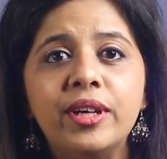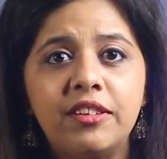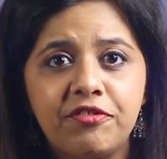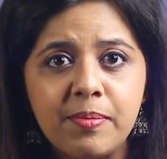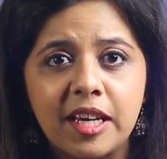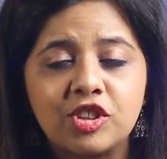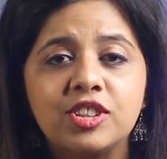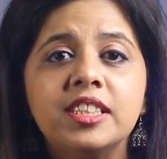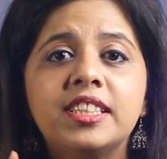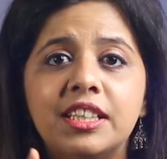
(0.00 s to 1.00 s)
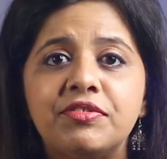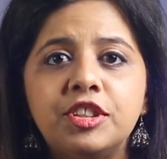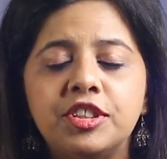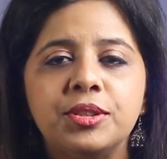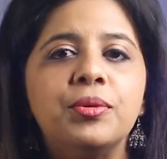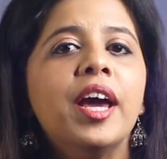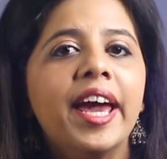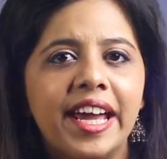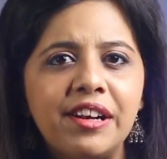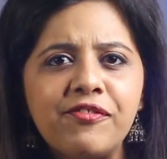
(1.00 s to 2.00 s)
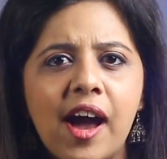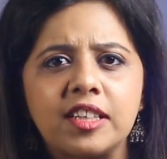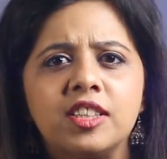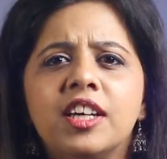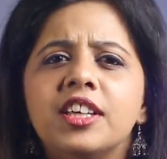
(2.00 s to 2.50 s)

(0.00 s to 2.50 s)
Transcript: information given to you. In fact,